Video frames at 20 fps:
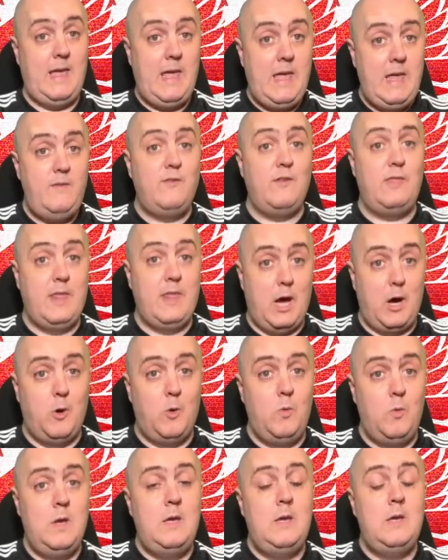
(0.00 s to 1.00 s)
even
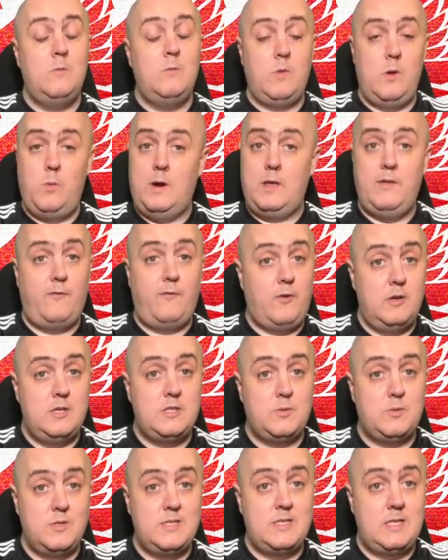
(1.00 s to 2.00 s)
though we were the
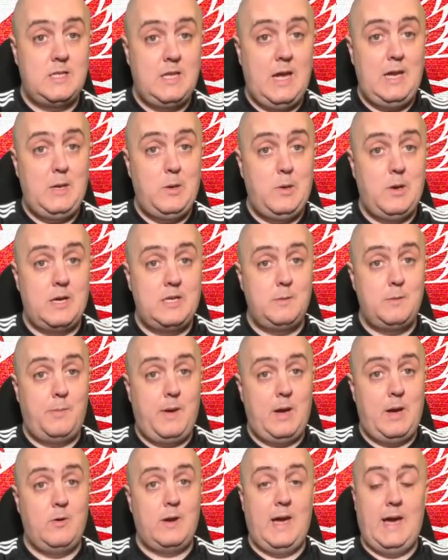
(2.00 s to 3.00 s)
first ones to tell you guys
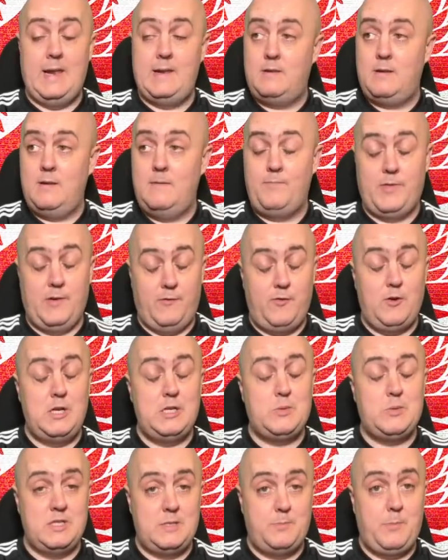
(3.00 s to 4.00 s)
about it, and the
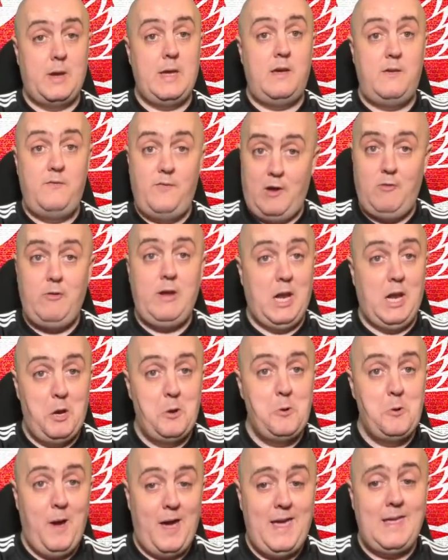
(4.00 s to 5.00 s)
first ones by a very
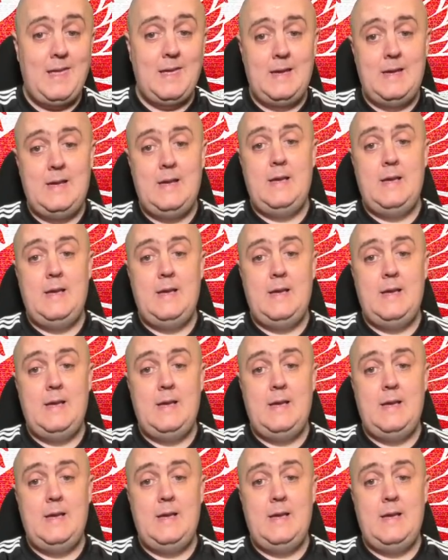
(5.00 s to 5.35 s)
long way.